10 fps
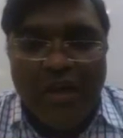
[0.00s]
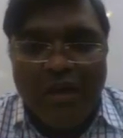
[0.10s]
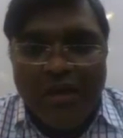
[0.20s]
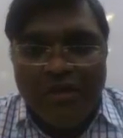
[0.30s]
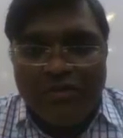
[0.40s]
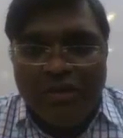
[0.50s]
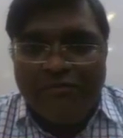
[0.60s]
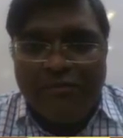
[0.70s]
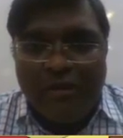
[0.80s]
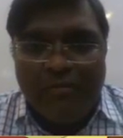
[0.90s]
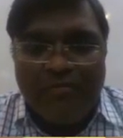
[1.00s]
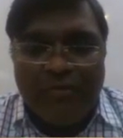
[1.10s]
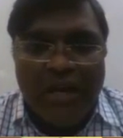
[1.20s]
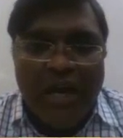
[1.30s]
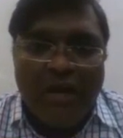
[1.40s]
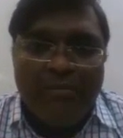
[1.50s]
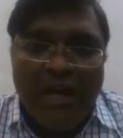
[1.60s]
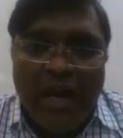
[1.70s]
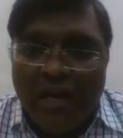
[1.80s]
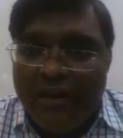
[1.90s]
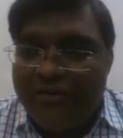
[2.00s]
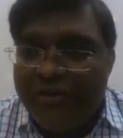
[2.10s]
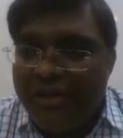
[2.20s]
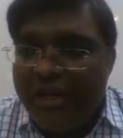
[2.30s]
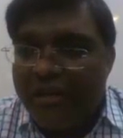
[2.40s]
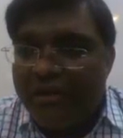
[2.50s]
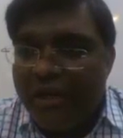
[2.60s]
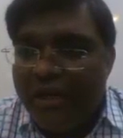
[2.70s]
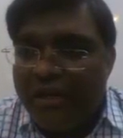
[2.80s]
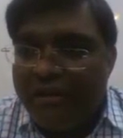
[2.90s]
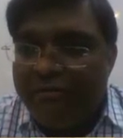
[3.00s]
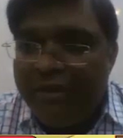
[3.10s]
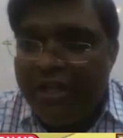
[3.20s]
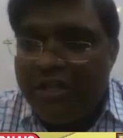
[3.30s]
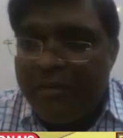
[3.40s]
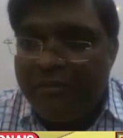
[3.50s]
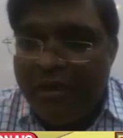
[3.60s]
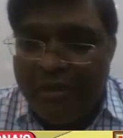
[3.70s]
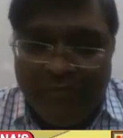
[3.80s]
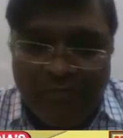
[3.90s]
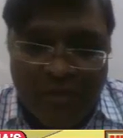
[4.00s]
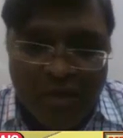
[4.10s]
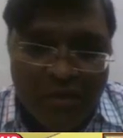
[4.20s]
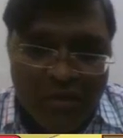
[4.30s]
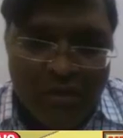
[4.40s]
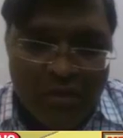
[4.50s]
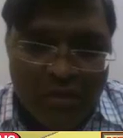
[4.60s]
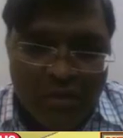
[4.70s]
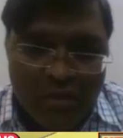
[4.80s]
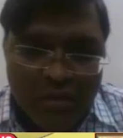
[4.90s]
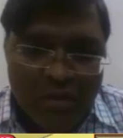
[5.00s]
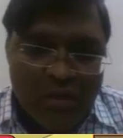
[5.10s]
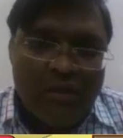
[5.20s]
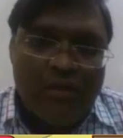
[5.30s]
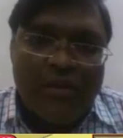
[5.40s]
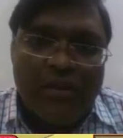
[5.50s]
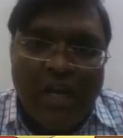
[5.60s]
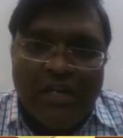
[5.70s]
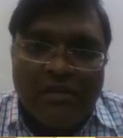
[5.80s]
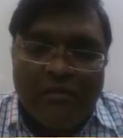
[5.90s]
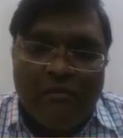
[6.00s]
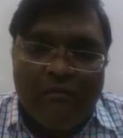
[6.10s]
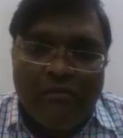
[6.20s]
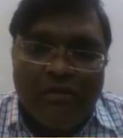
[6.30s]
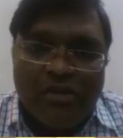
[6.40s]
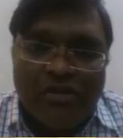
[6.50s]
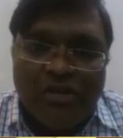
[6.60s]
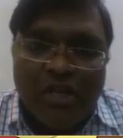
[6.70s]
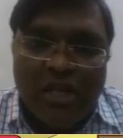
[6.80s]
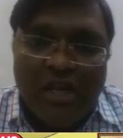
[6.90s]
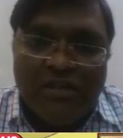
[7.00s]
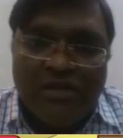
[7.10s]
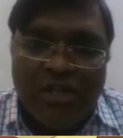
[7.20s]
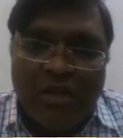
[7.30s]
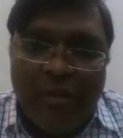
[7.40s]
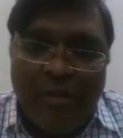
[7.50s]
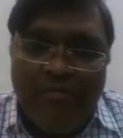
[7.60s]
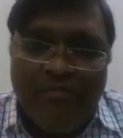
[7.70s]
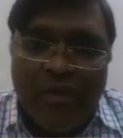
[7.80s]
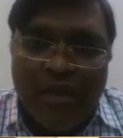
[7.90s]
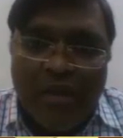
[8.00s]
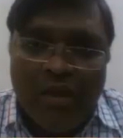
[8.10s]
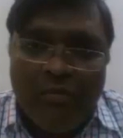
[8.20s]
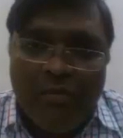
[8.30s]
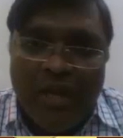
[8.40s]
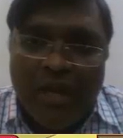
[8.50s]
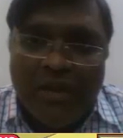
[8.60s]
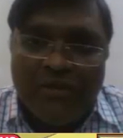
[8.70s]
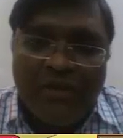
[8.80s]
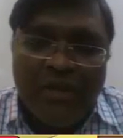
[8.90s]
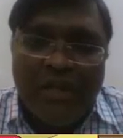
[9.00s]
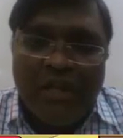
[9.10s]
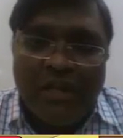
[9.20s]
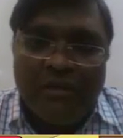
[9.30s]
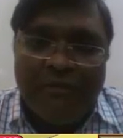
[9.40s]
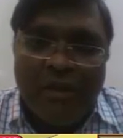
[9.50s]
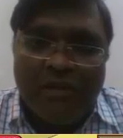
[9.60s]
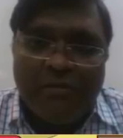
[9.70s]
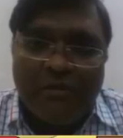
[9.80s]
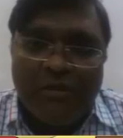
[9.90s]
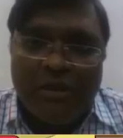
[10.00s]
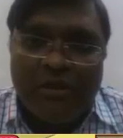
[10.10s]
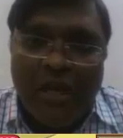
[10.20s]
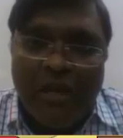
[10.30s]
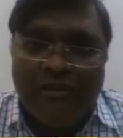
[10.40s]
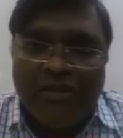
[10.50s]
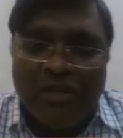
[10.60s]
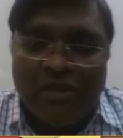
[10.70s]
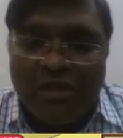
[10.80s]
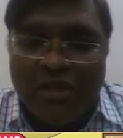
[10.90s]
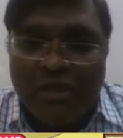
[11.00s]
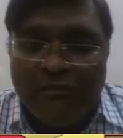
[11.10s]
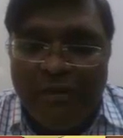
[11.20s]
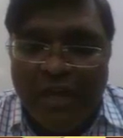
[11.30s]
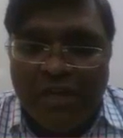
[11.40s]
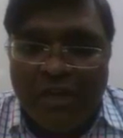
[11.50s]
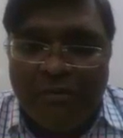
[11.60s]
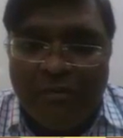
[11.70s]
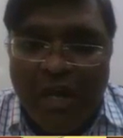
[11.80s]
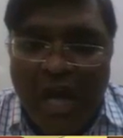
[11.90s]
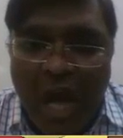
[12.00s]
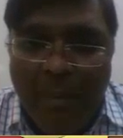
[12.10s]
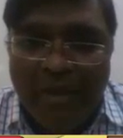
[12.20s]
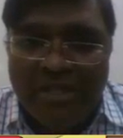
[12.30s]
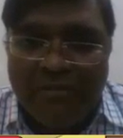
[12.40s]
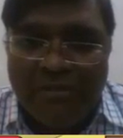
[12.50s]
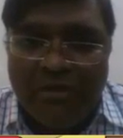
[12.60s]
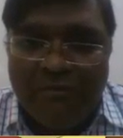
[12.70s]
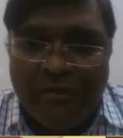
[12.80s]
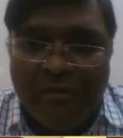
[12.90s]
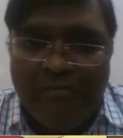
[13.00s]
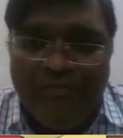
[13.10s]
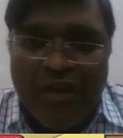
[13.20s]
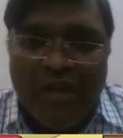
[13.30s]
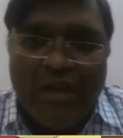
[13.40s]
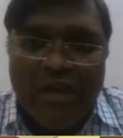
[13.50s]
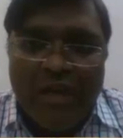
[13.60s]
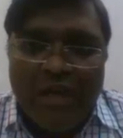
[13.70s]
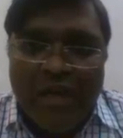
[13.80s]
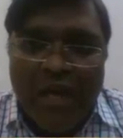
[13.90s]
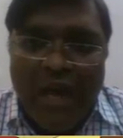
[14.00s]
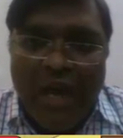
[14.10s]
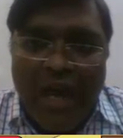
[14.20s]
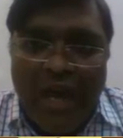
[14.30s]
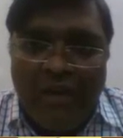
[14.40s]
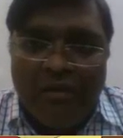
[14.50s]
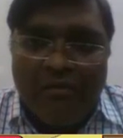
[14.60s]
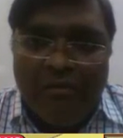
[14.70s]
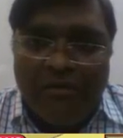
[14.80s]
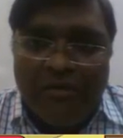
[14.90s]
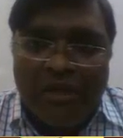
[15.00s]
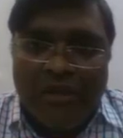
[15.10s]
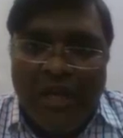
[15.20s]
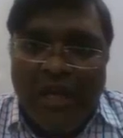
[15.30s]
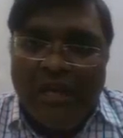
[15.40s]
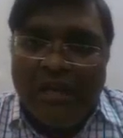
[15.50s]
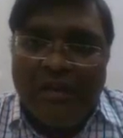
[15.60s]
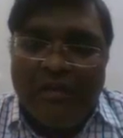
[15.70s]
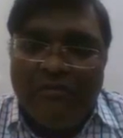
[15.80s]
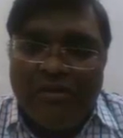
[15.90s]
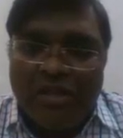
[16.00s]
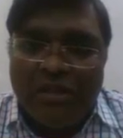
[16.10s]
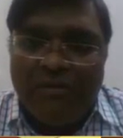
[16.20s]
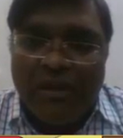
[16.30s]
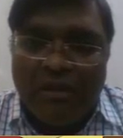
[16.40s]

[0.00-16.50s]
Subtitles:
On the paper it will look 2-dimensional. It's 3-dimensional. So this film, and we are considering the interference between the rays. This is the incident beam. We are considering the interference between the ray which is reflected from the upper surface of the film